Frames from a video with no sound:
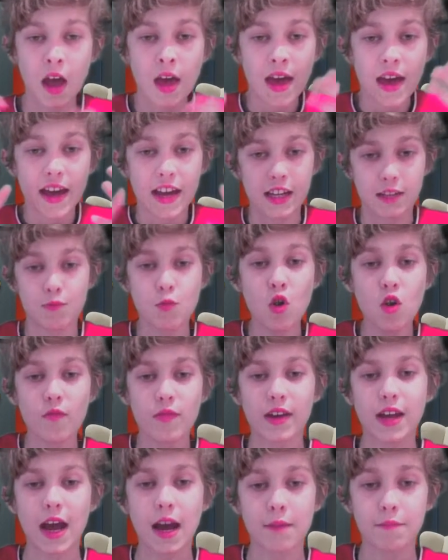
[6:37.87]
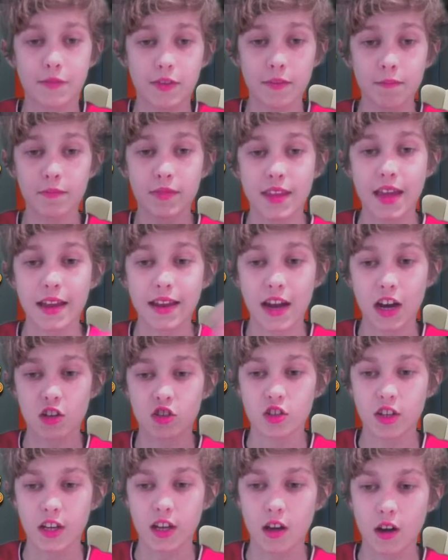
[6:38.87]
He's more of a captain than
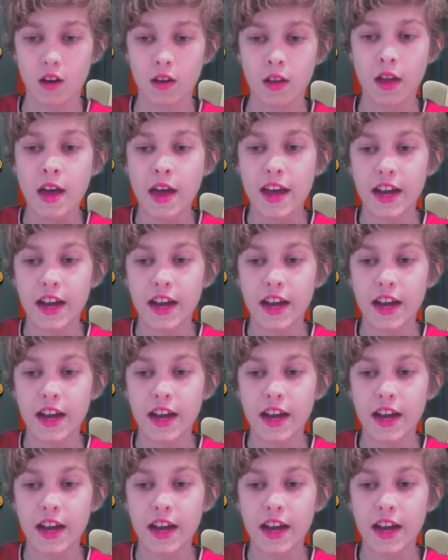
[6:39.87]
Ashley Young.